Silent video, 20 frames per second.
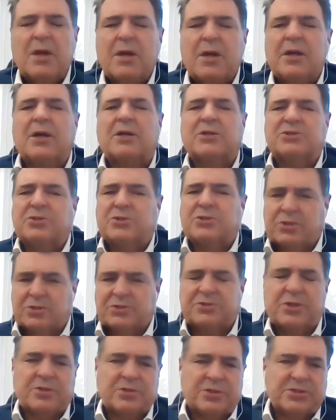Yeah, so you'll
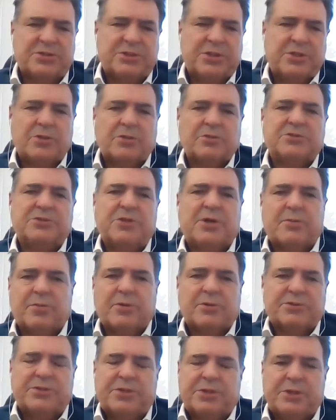start to see those
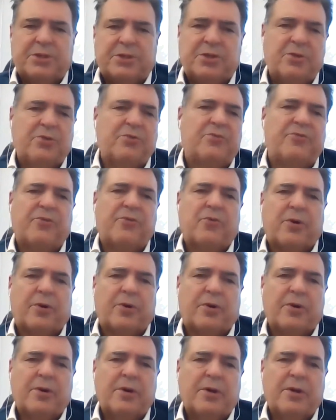numbers in
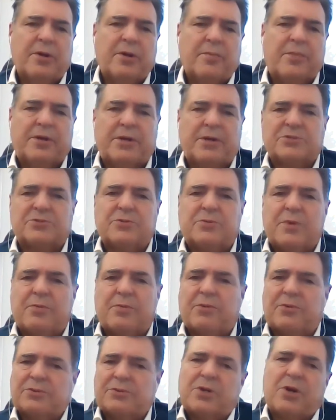Q4 because remember,
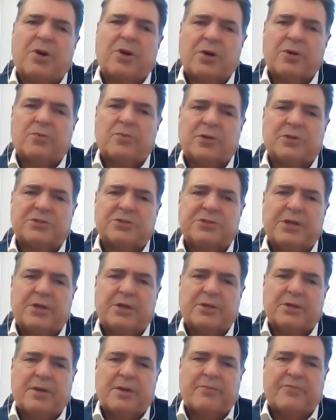there's a hardware
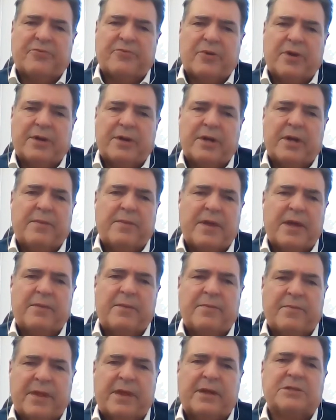sale up front, and that
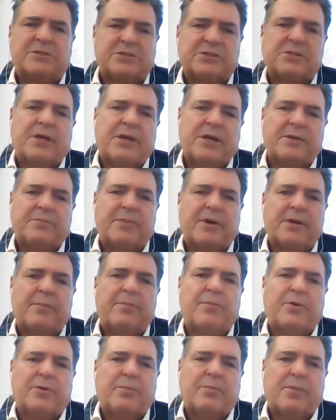then it's lagged by
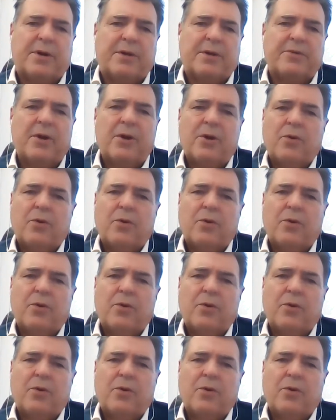about a month.